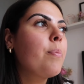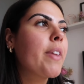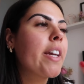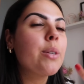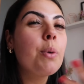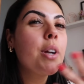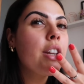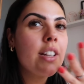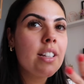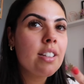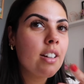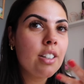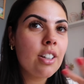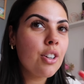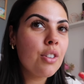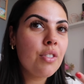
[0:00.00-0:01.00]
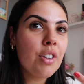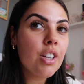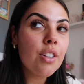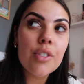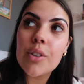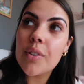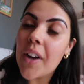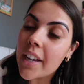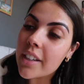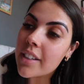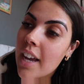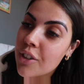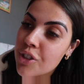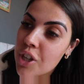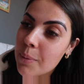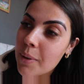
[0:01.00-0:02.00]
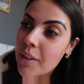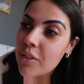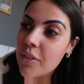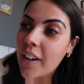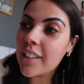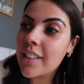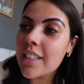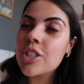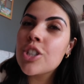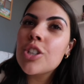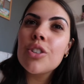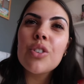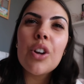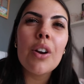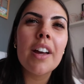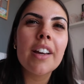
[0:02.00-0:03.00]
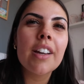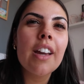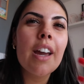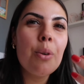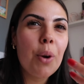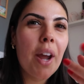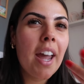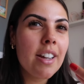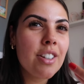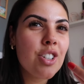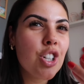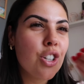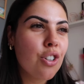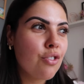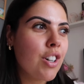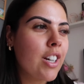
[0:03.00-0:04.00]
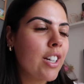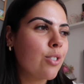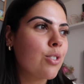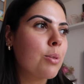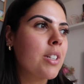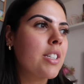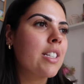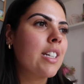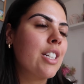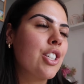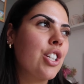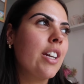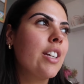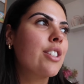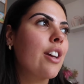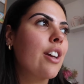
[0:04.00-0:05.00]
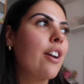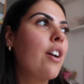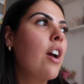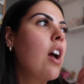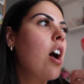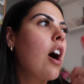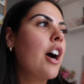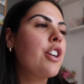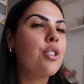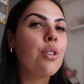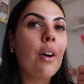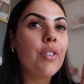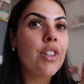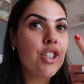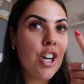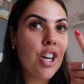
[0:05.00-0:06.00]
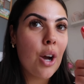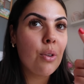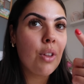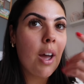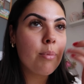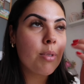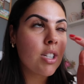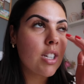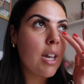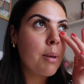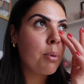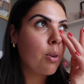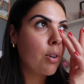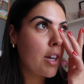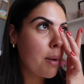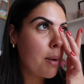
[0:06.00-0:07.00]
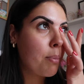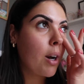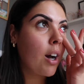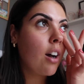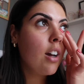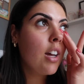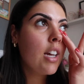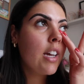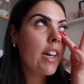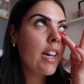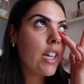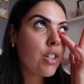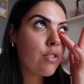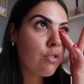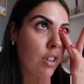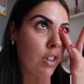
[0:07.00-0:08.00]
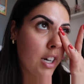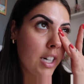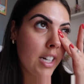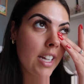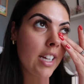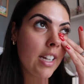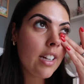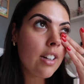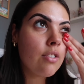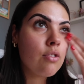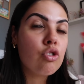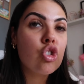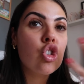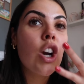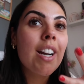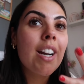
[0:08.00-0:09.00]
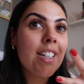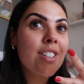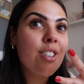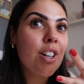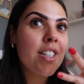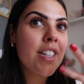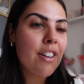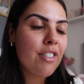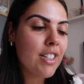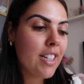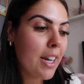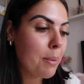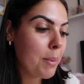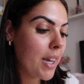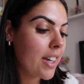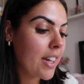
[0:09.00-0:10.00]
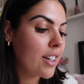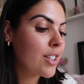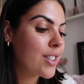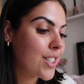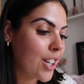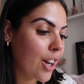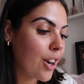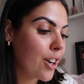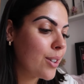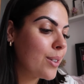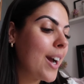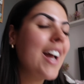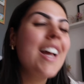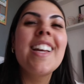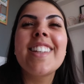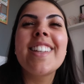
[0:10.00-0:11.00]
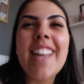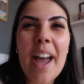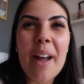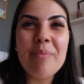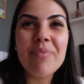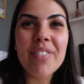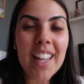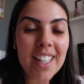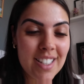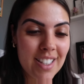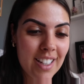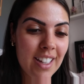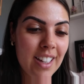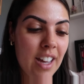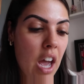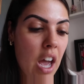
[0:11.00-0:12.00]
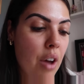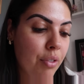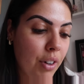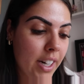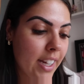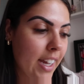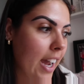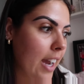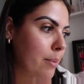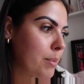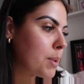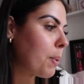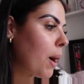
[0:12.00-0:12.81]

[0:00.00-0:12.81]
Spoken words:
I don't know if any of you have had a tattoo, but if you've had a tattoo, you know like it will get itchy and you're really not supposed to itch it. So I do have this gel that I'm just keeping on it, but it's really, really starting to irritate me. So yeah, that's the fun and games.